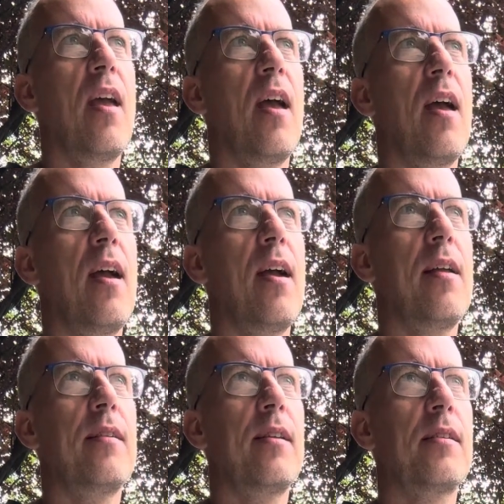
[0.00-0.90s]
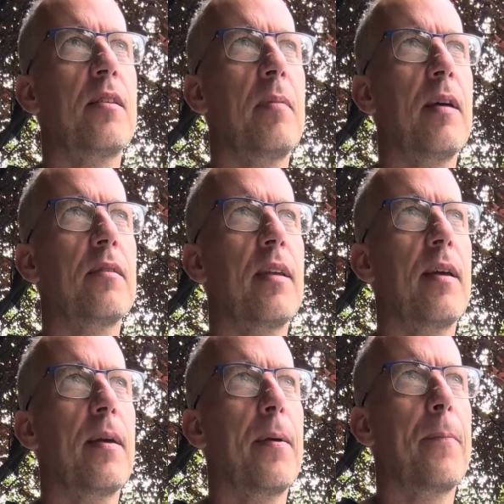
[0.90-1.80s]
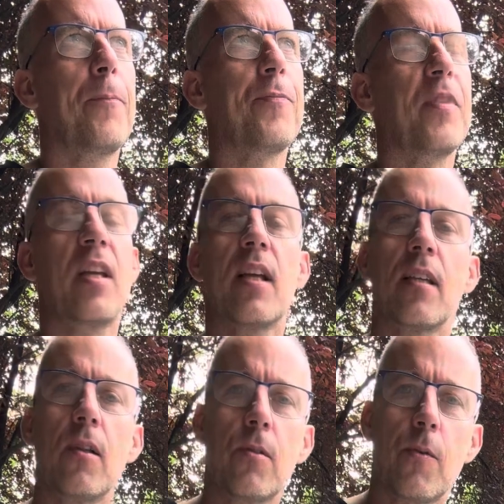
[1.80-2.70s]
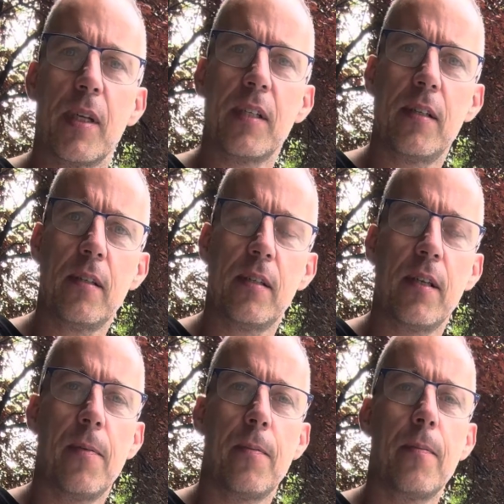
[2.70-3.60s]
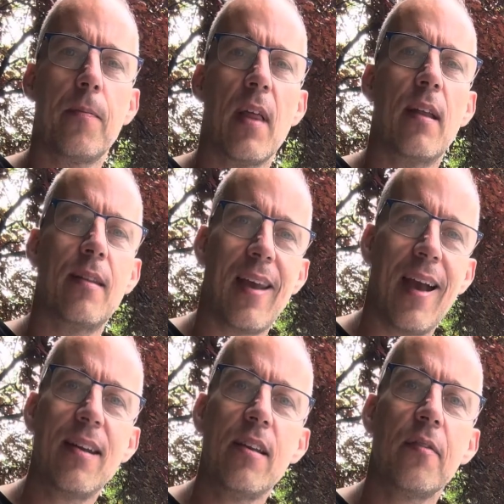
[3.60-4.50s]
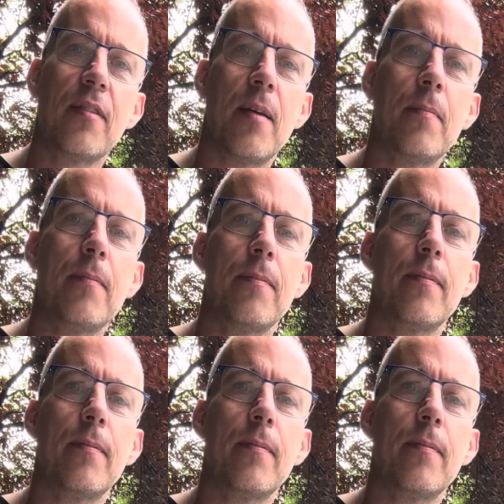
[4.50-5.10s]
and it's about you got 100 questions and 90 of them